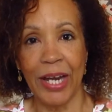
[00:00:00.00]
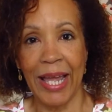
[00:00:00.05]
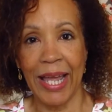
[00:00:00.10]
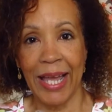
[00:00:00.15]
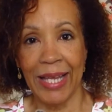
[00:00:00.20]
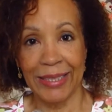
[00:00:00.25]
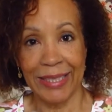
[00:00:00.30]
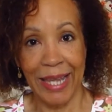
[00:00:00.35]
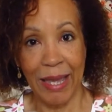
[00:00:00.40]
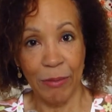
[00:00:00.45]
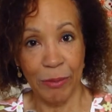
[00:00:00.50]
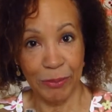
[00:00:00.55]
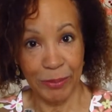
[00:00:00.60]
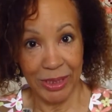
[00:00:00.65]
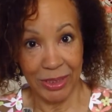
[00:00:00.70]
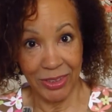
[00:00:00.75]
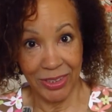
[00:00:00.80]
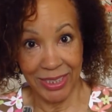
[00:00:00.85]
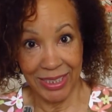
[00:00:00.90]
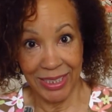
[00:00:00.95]
and
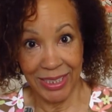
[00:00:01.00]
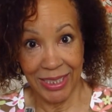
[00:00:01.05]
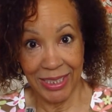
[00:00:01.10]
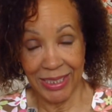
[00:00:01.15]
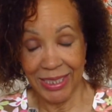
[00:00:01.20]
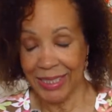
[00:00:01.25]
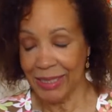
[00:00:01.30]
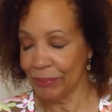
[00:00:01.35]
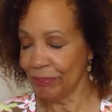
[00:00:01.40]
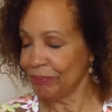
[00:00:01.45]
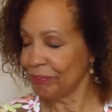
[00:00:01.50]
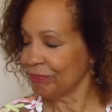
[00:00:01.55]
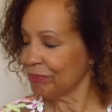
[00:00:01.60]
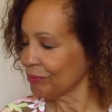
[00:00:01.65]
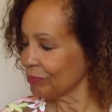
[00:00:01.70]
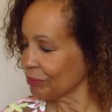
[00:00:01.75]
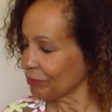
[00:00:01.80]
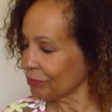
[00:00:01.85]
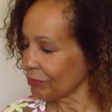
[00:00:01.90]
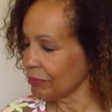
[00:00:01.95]
chamomile tea in it.
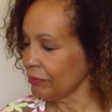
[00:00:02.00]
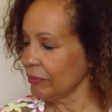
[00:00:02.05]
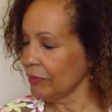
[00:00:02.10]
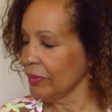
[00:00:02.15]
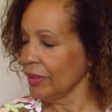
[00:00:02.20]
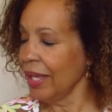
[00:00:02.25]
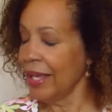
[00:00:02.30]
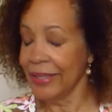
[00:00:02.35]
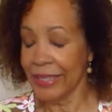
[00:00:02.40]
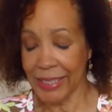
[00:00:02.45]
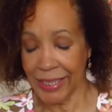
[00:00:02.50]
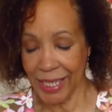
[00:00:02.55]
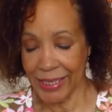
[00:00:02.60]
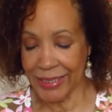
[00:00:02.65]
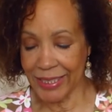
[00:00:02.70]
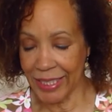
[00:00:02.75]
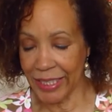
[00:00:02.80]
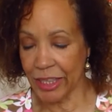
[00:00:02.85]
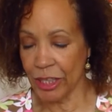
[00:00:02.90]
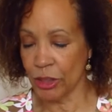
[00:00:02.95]
And then I
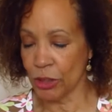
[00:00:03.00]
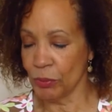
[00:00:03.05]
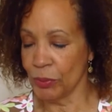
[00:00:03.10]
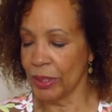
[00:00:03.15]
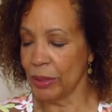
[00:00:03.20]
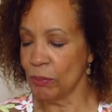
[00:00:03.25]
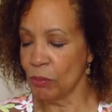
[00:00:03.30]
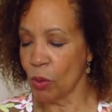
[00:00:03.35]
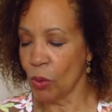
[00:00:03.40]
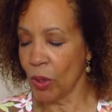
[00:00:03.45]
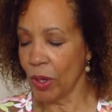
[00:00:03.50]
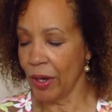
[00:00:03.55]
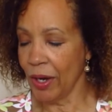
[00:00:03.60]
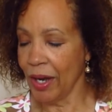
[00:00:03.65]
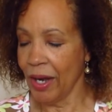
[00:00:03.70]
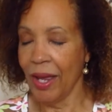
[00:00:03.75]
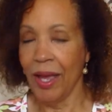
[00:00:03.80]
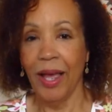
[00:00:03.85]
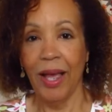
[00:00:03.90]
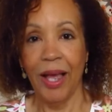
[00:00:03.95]
did three
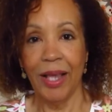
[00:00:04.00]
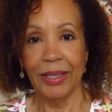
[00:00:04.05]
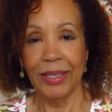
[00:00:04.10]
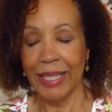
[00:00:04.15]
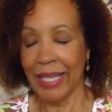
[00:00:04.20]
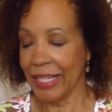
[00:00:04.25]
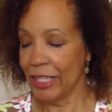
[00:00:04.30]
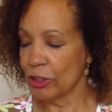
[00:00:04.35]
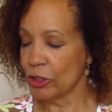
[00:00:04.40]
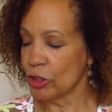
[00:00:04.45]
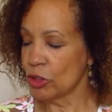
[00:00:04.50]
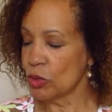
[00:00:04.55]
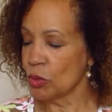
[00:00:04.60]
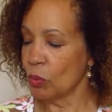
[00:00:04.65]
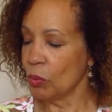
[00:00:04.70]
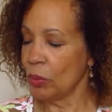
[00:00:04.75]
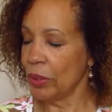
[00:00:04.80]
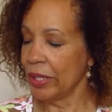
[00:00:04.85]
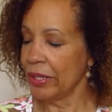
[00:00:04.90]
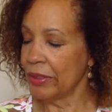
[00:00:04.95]
more layers
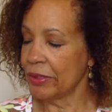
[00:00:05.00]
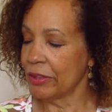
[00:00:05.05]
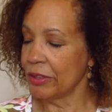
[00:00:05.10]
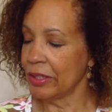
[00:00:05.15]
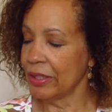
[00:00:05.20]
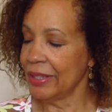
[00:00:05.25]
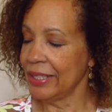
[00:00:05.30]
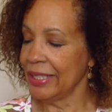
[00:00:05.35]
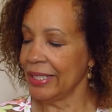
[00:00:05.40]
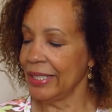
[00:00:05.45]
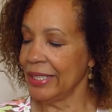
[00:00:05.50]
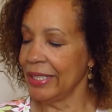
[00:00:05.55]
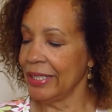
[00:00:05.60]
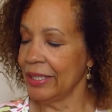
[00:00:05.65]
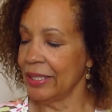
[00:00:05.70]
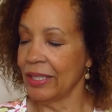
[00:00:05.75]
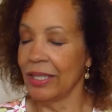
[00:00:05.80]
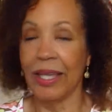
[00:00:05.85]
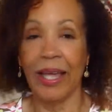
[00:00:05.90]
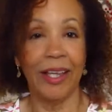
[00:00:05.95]
with
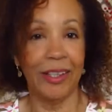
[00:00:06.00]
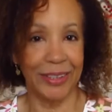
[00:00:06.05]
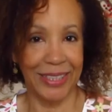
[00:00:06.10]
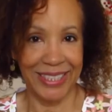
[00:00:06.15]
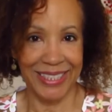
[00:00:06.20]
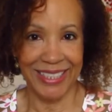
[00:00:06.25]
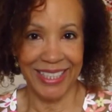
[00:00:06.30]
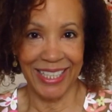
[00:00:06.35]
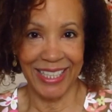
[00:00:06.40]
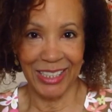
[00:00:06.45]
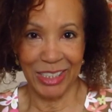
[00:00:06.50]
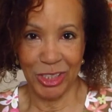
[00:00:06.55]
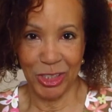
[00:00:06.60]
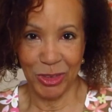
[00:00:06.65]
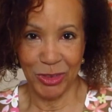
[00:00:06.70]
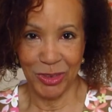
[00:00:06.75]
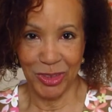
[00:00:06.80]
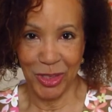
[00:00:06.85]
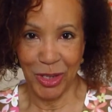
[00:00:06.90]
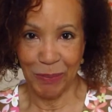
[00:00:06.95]
the Healthy Skin
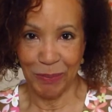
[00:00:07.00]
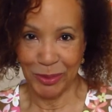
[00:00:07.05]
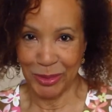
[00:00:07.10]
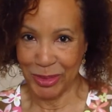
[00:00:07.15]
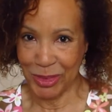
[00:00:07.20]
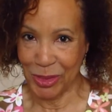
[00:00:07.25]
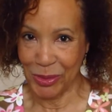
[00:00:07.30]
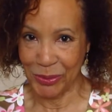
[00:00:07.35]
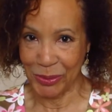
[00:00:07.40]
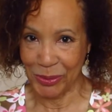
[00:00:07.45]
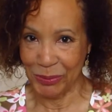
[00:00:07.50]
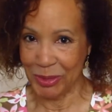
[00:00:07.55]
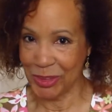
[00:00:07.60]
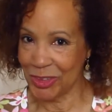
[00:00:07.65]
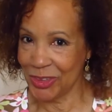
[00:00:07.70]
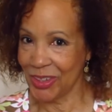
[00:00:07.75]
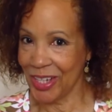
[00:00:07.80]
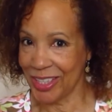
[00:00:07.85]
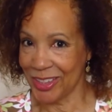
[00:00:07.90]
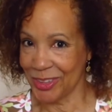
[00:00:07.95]
Cucumber Toner,
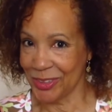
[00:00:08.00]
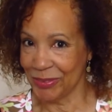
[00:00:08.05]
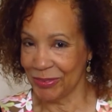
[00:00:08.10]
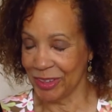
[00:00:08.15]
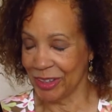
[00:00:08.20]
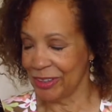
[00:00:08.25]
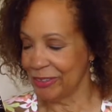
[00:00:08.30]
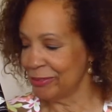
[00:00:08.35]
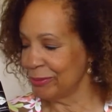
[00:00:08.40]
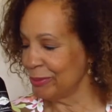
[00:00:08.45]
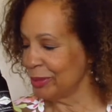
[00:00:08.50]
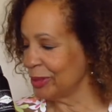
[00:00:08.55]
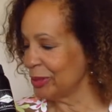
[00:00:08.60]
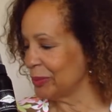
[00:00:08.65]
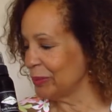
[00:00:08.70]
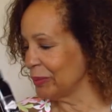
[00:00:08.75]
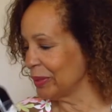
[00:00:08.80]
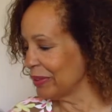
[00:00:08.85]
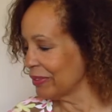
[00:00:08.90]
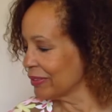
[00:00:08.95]
which you guys are very
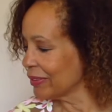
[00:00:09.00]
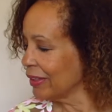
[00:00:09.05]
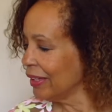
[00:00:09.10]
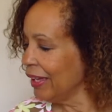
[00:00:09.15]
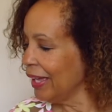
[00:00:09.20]
familiar with.